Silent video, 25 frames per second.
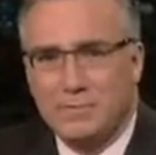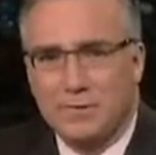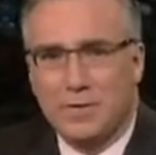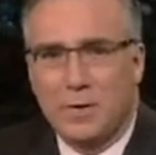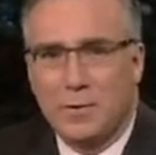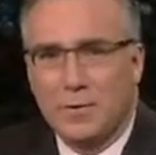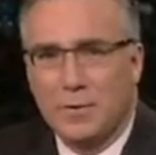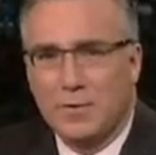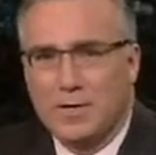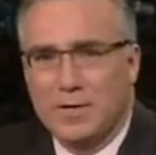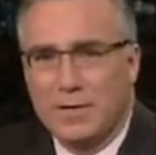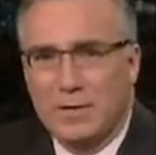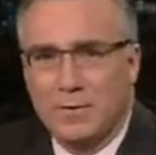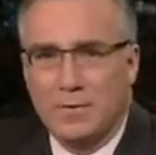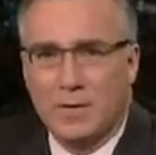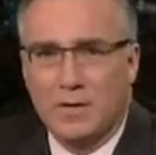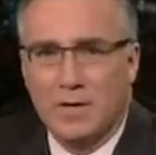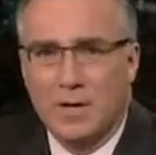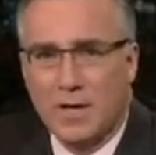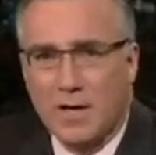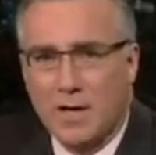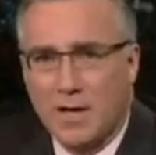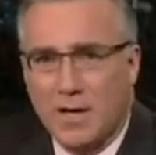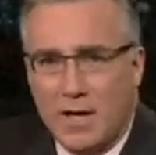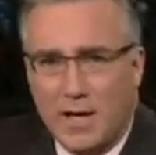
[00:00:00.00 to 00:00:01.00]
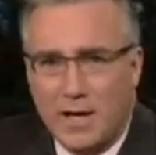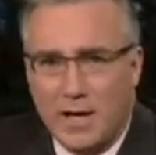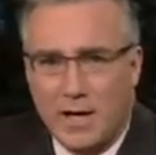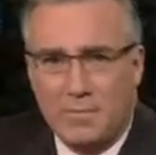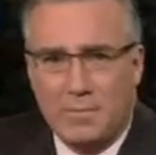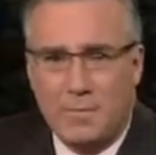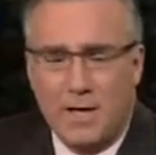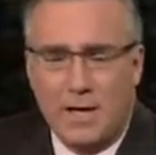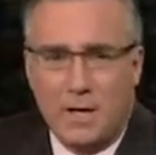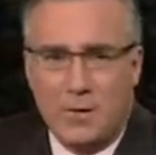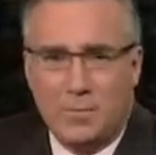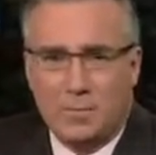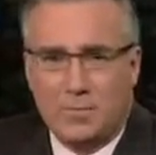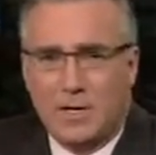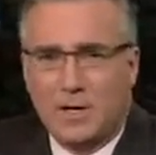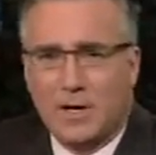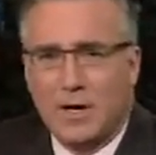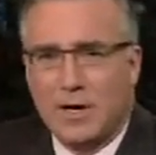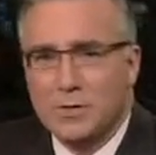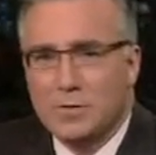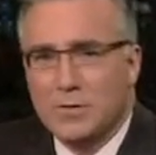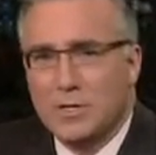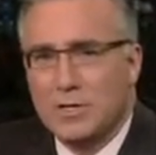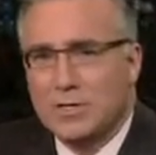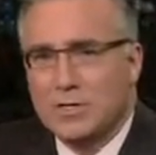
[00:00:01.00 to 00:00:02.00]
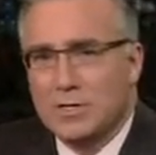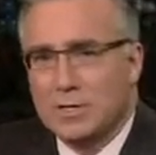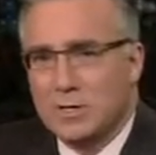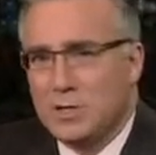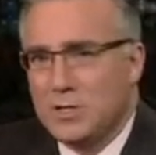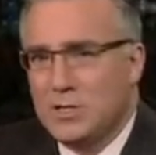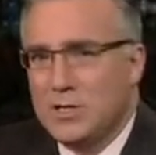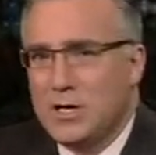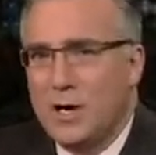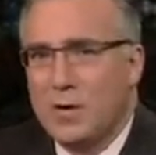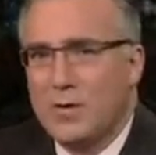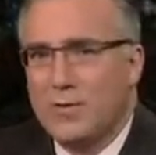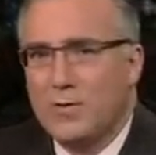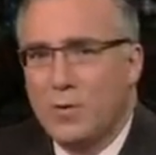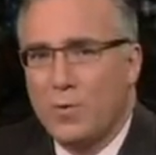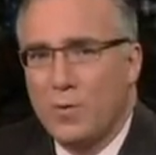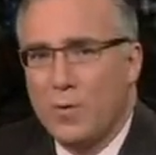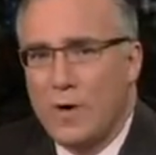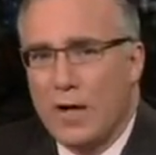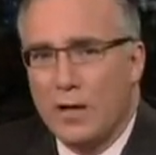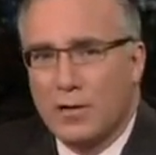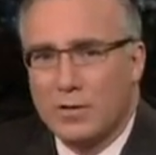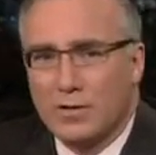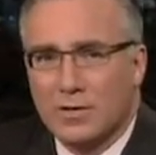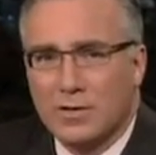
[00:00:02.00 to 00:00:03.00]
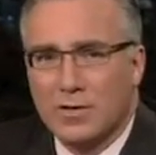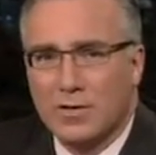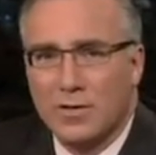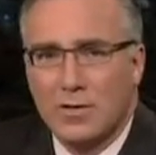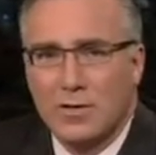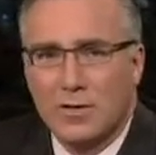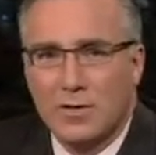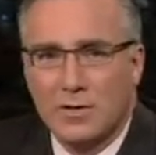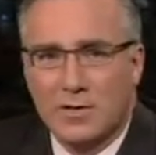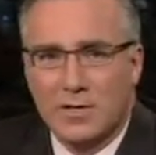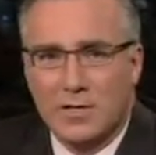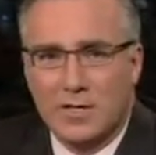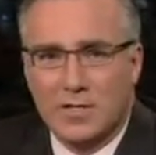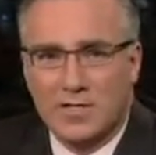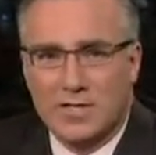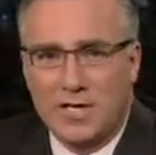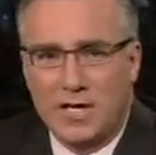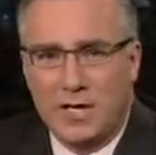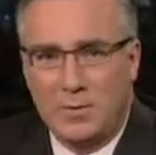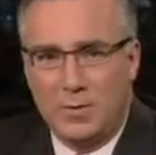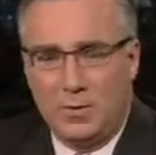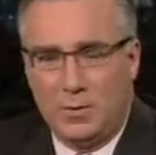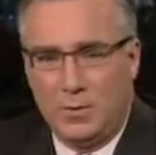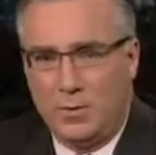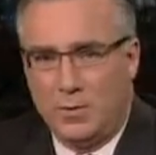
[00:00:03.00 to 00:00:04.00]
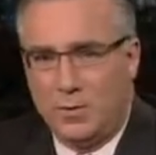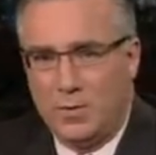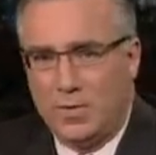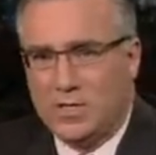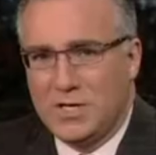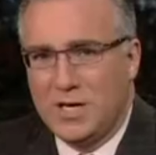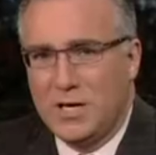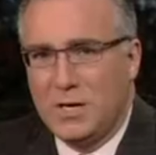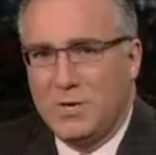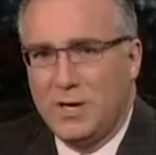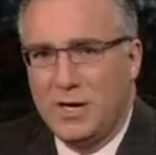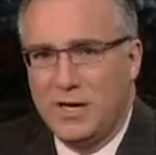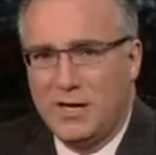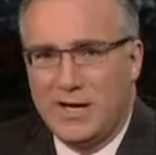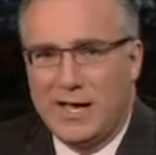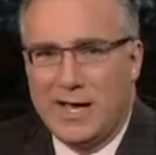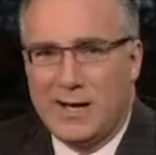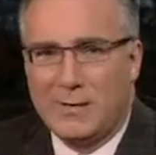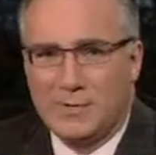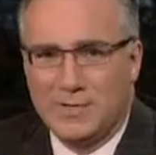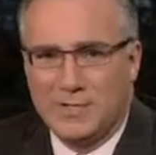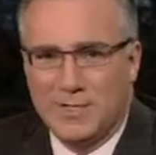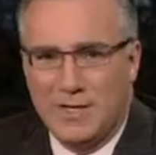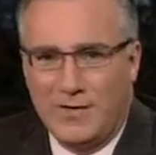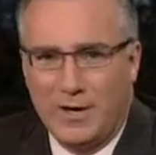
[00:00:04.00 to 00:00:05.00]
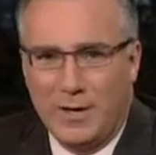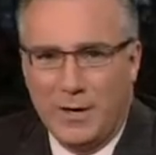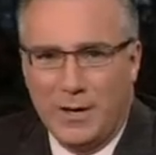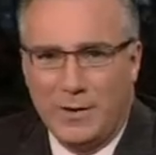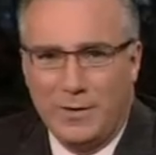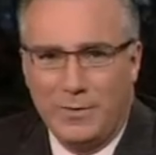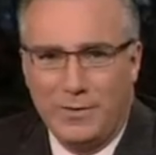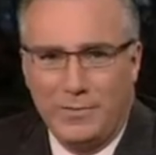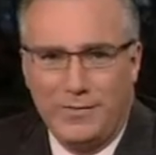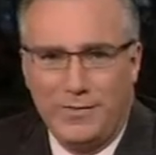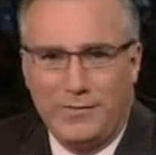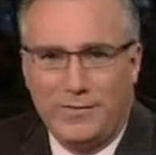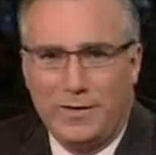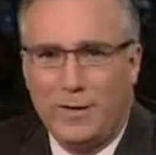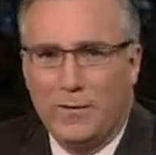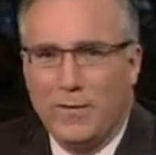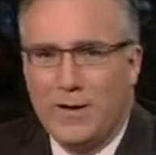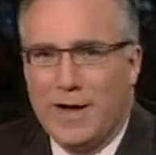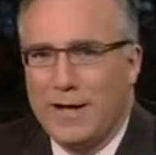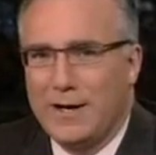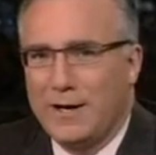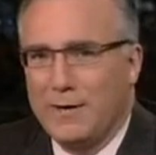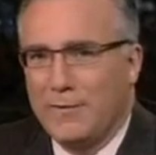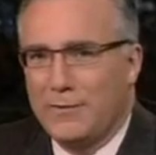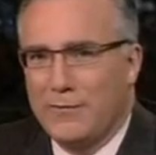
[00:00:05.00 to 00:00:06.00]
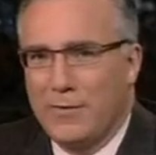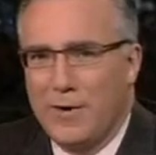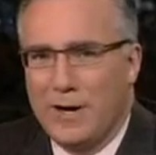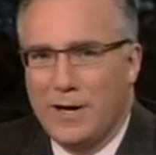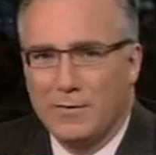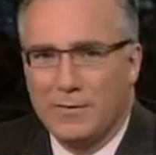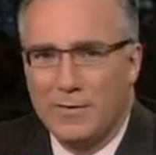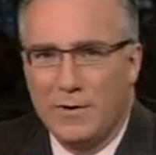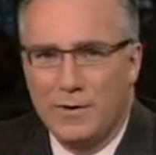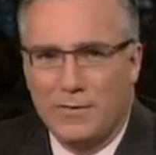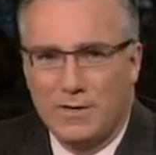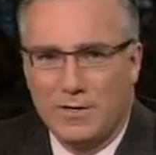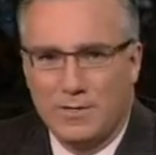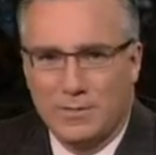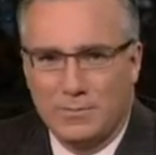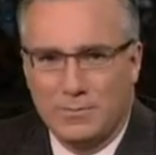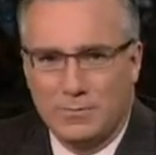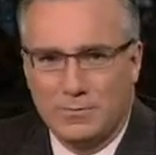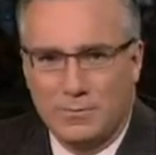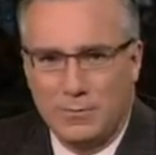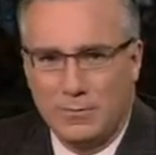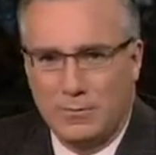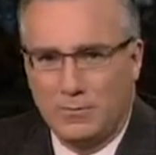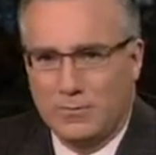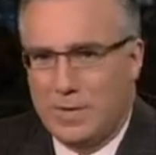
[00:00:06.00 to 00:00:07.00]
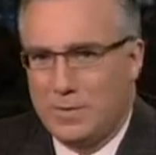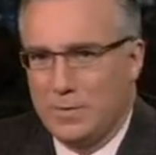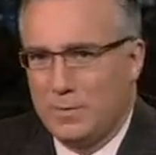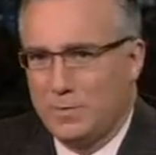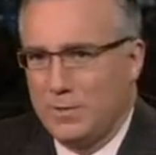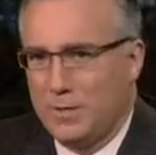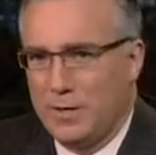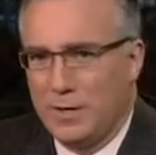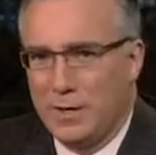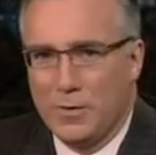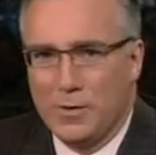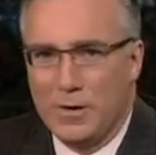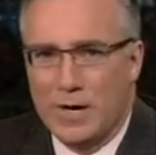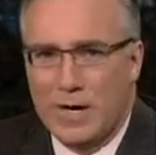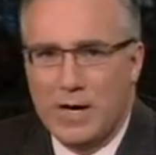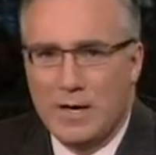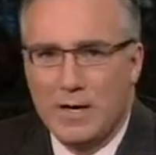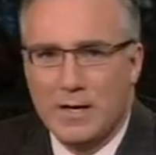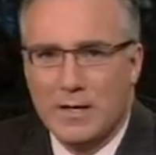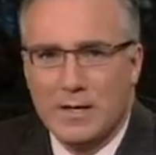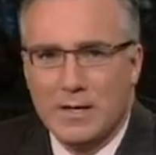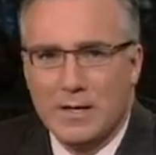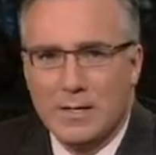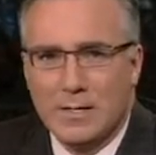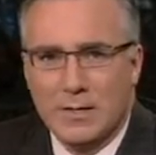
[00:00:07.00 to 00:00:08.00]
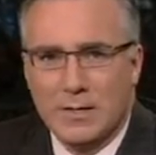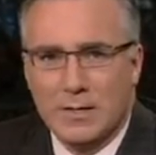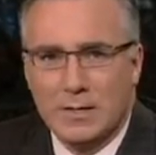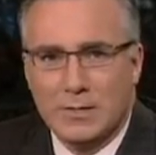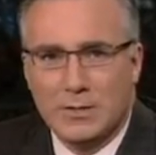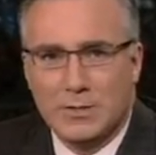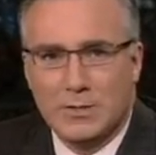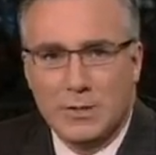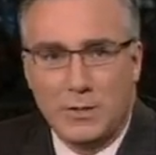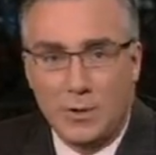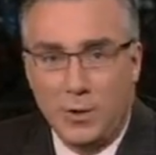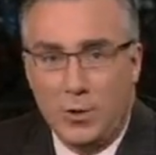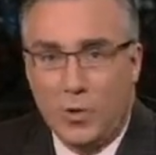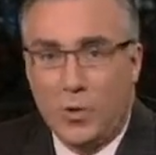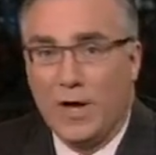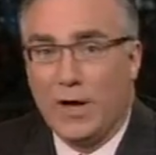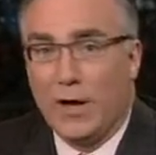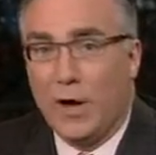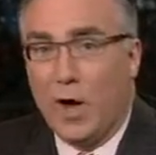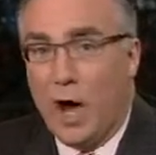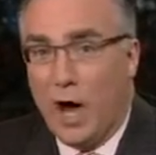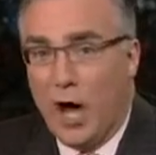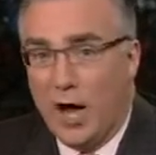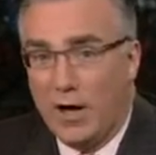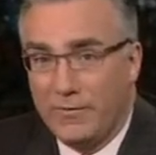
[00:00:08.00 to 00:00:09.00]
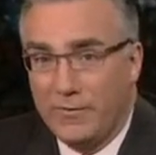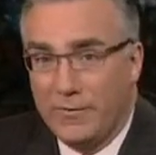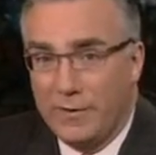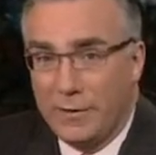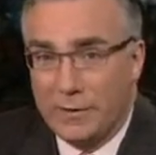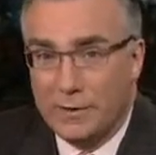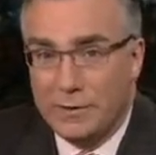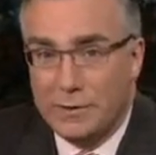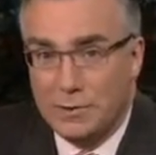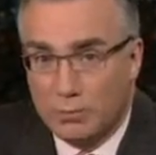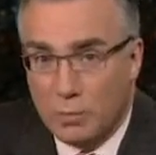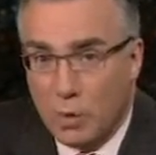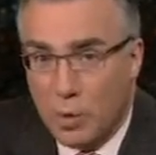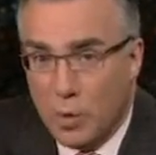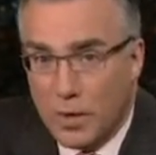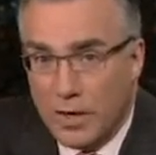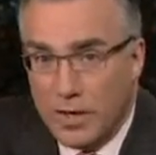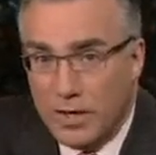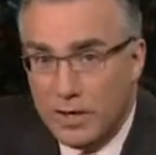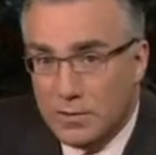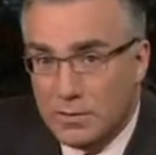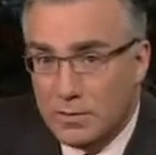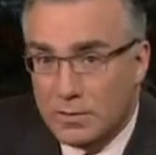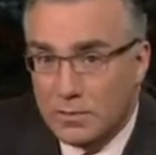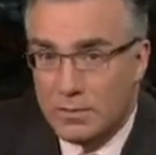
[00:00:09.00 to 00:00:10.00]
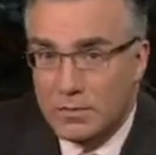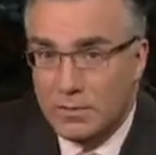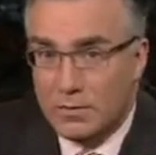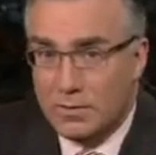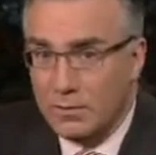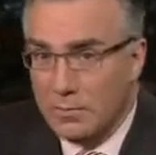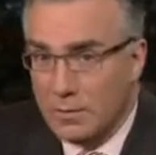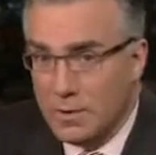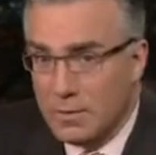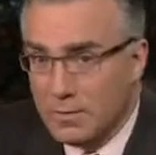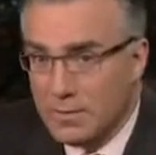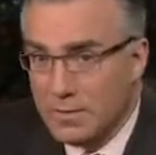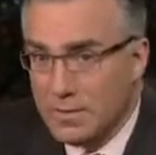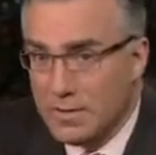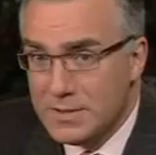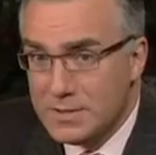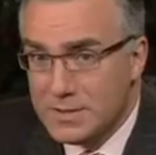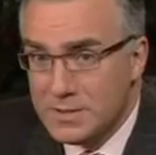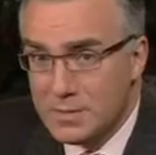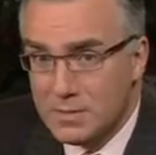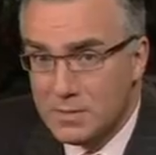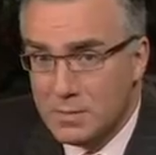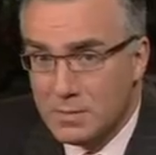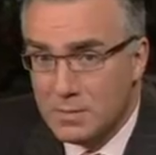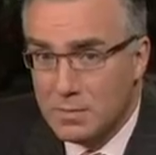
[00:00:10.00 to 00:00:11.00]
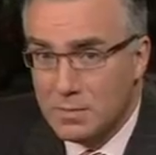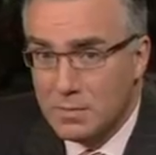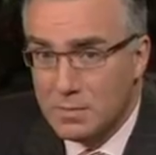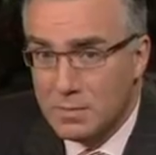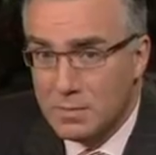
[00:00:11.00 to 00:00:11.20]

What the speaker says: Plummer that it would help the country to share the wealth, a sentiment with which anybody not receiving $150,000 in free clothing would probably agree? So you went off in Des Moines? You remember this?